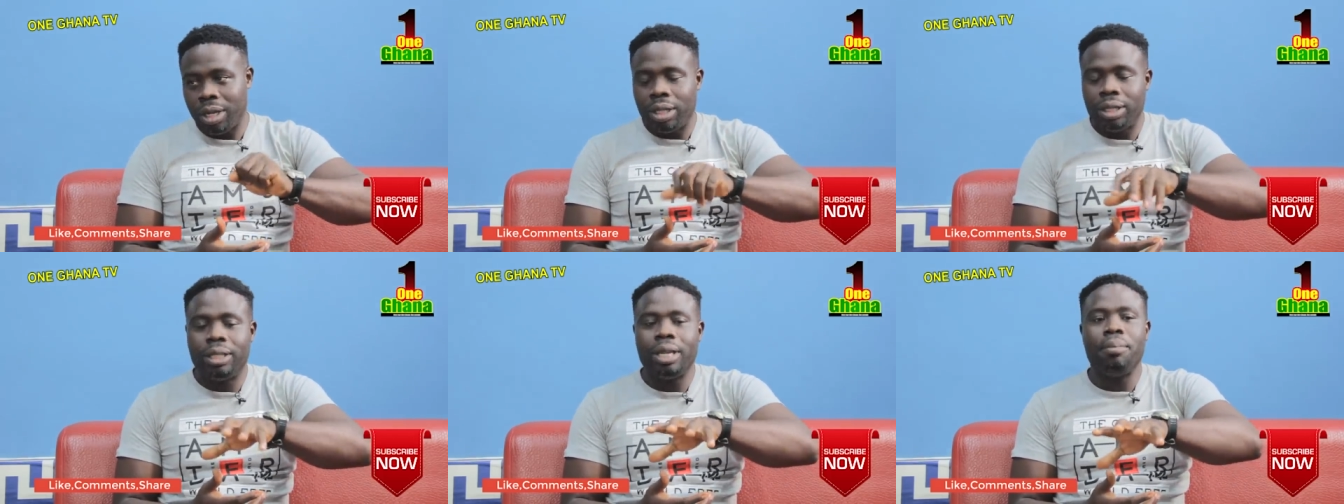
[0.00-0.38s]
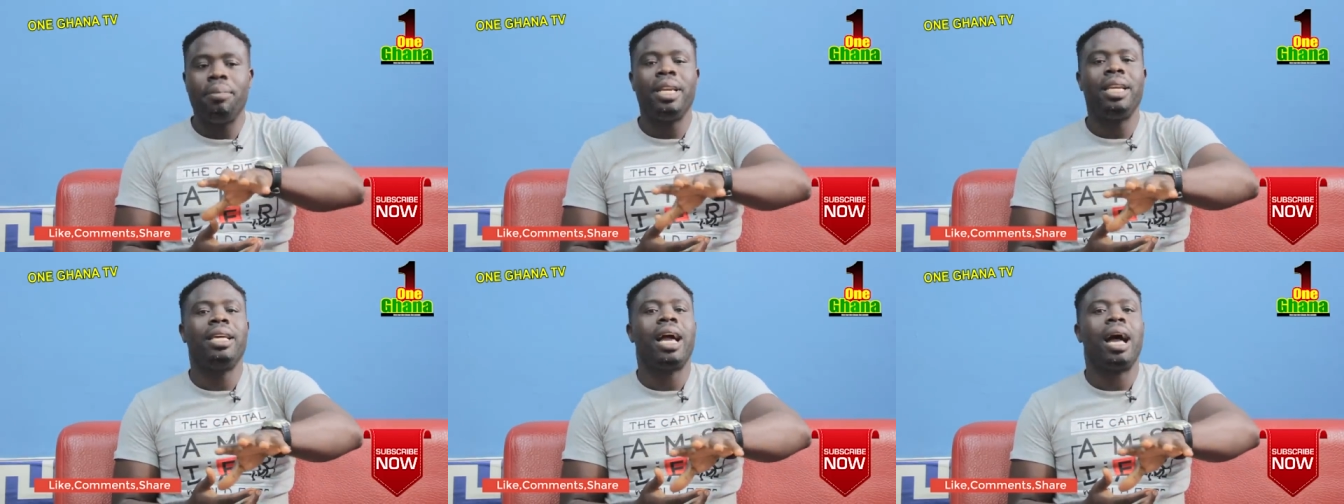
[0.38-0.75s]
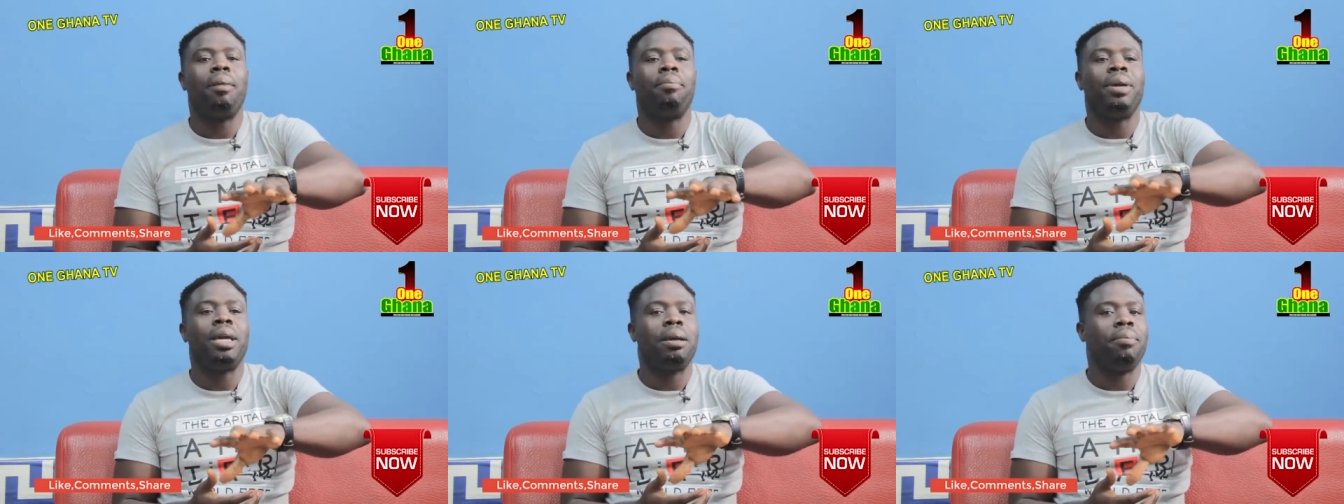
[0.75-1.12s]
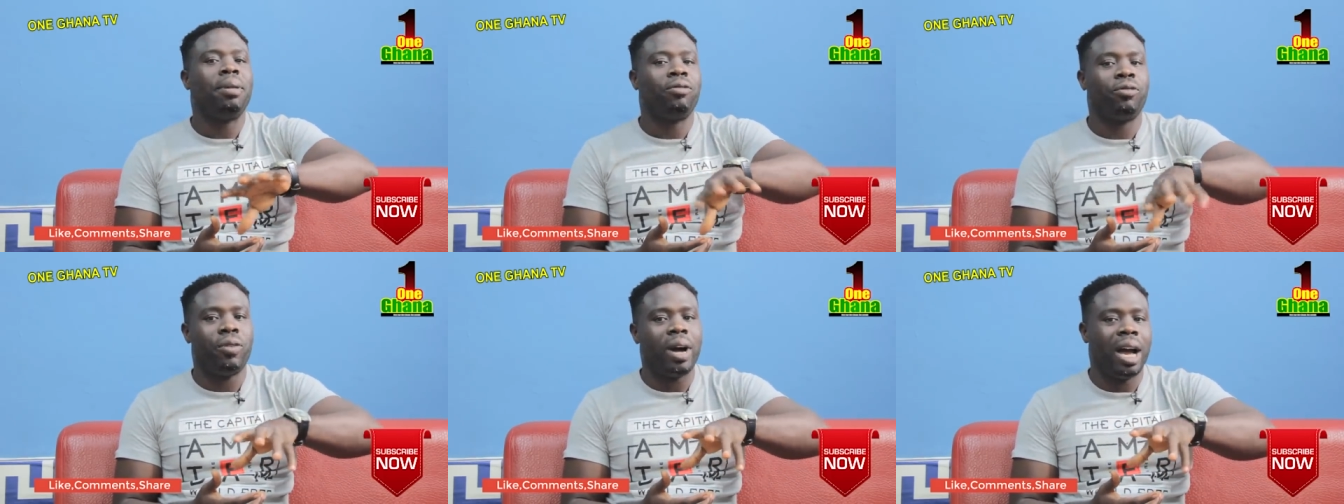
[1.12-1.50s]
He say, me dear, may
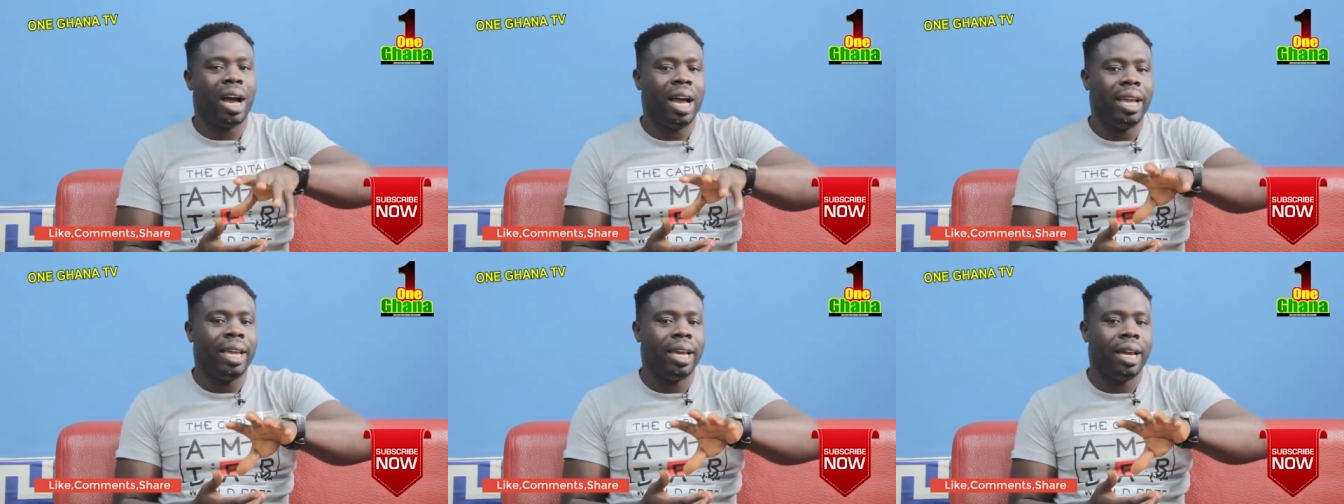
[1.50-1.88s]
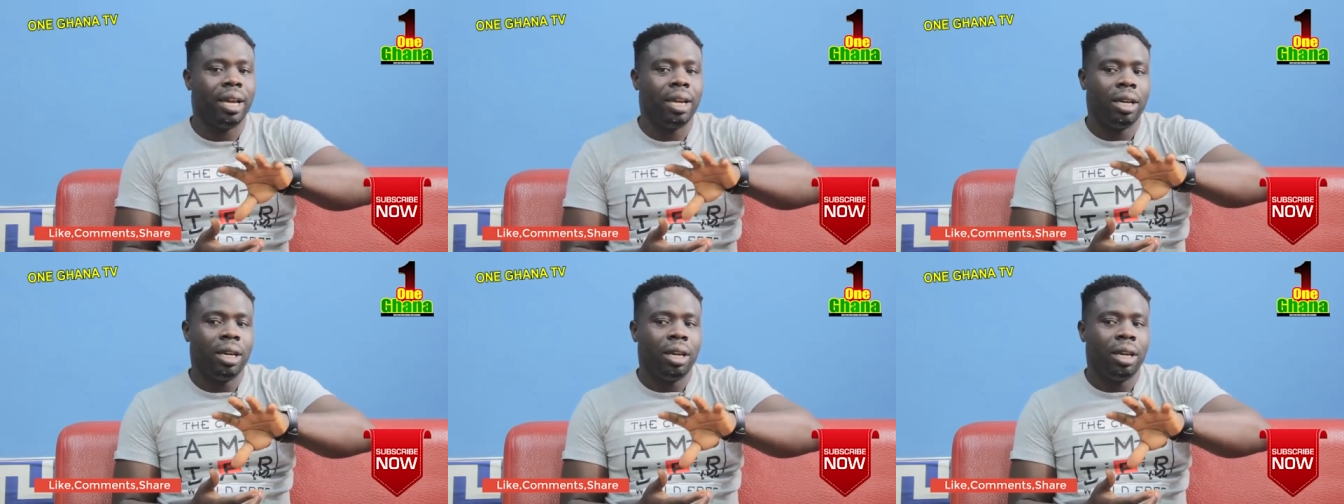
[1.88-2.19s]
befa aye,